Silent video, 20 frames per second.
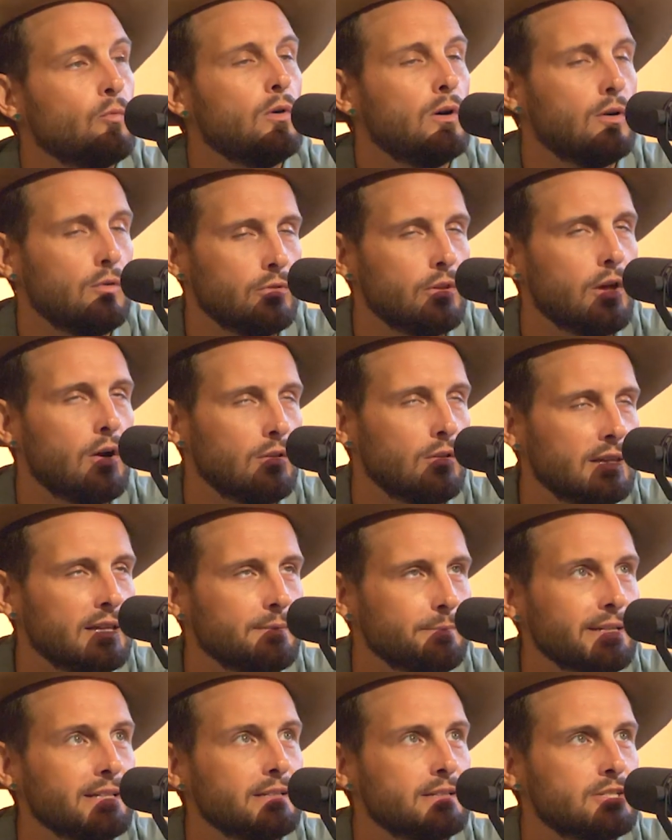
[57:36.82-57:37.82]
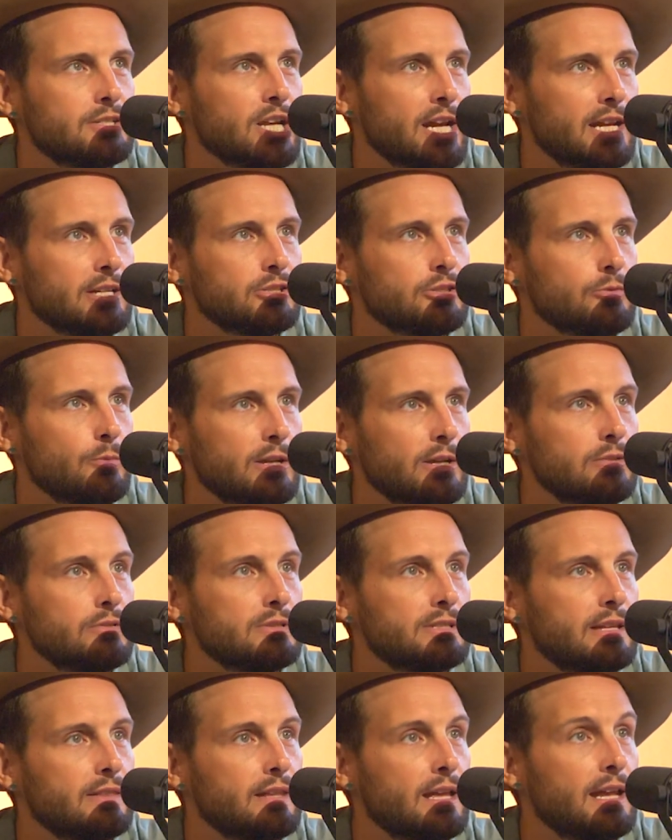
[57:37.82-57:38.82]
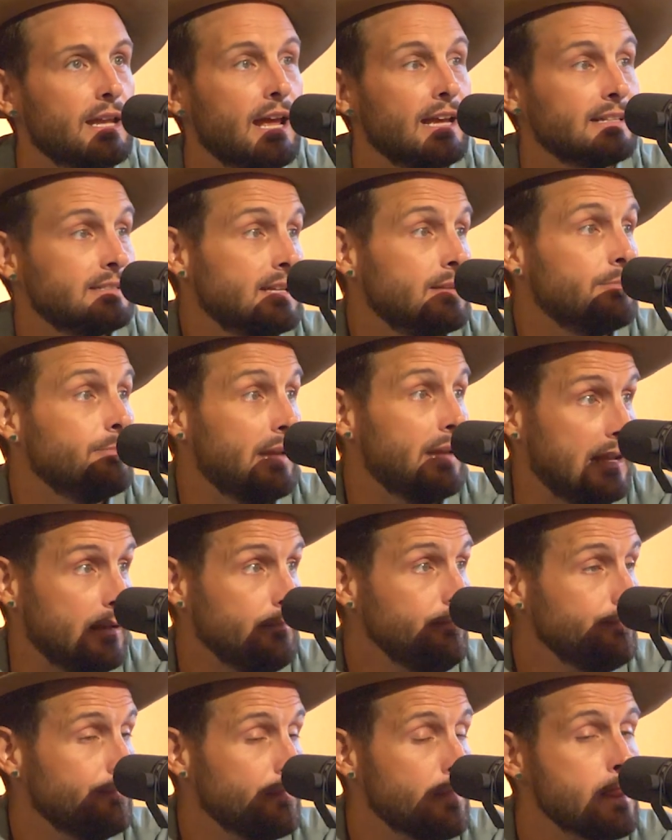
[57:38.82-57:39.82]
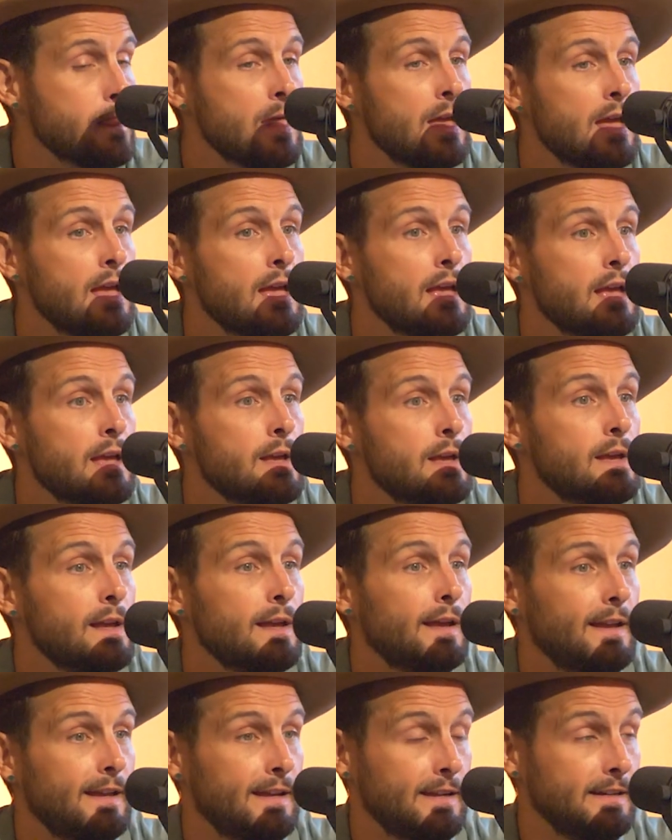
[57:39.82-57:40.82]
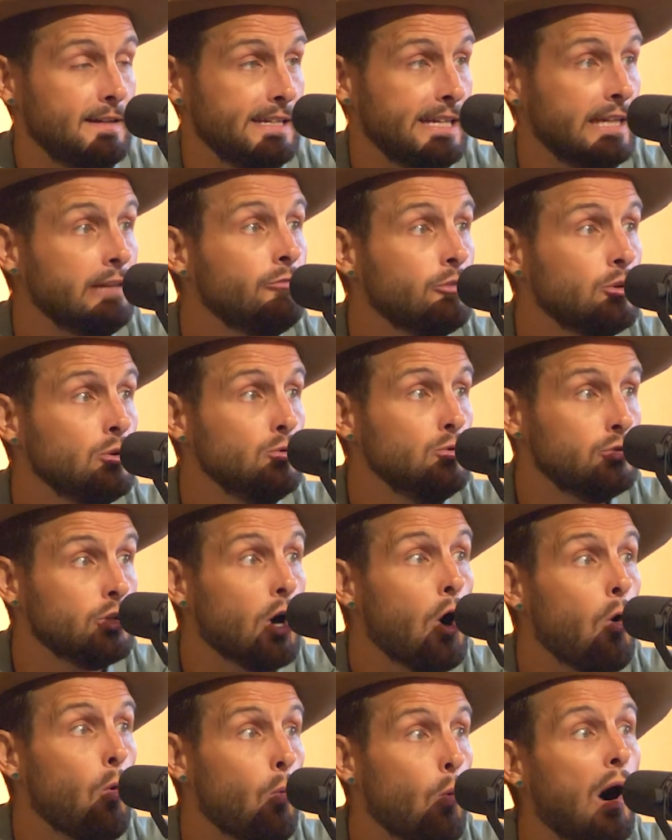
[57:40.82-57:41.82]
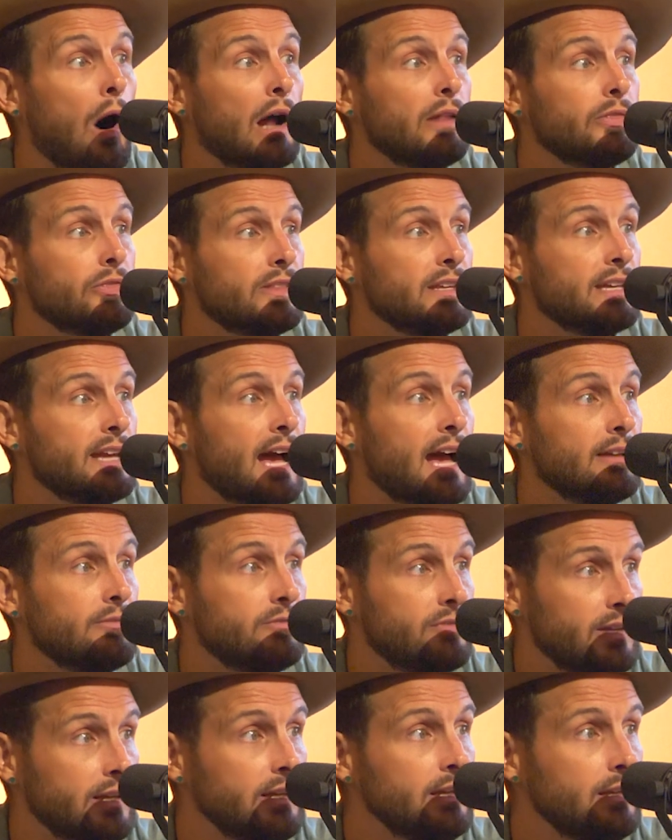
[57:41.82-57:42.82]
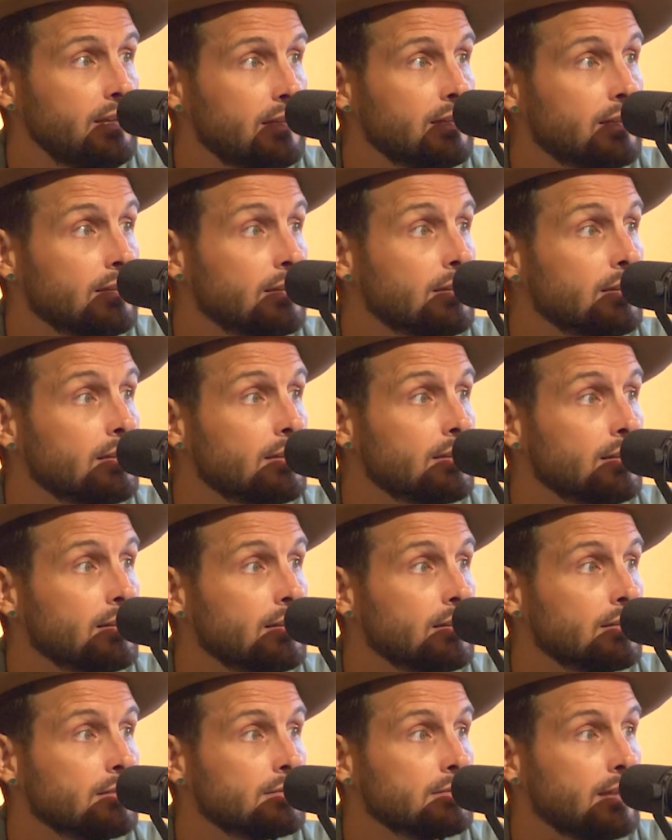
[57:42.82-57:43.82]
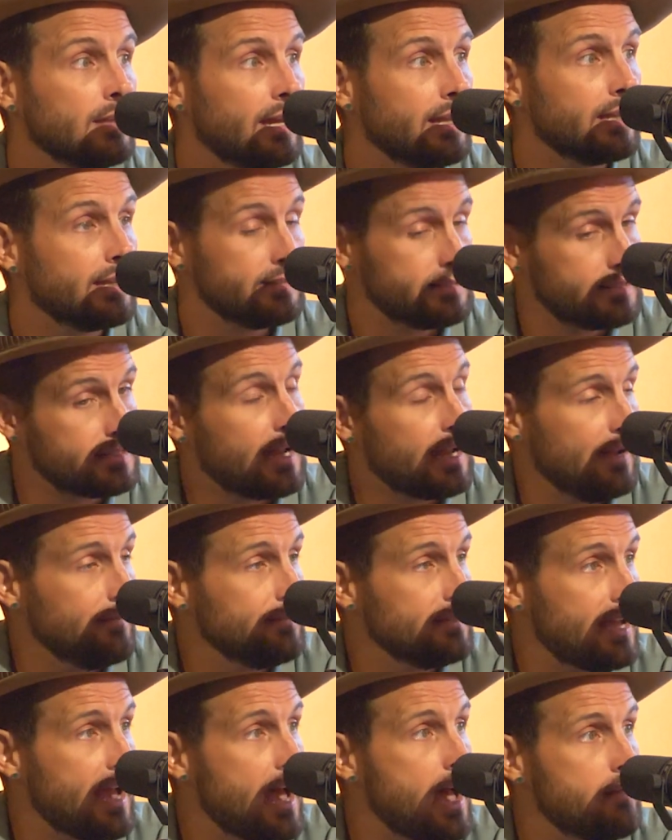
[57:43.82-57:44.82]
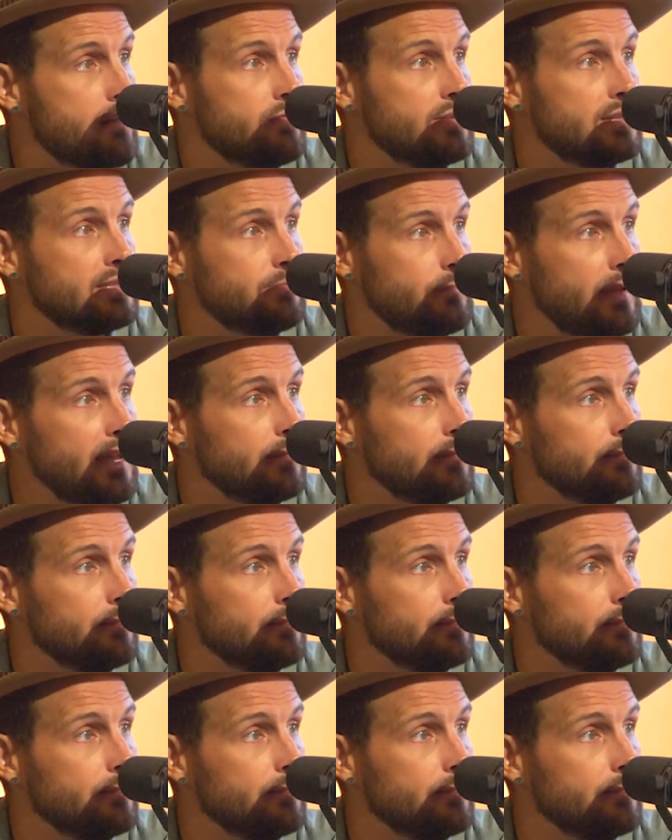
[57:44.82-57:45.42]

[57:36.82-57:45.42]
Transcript: Well, no, let me change the way you said that. I said, babe, if you don't want the IV, like, it's time to have this baby.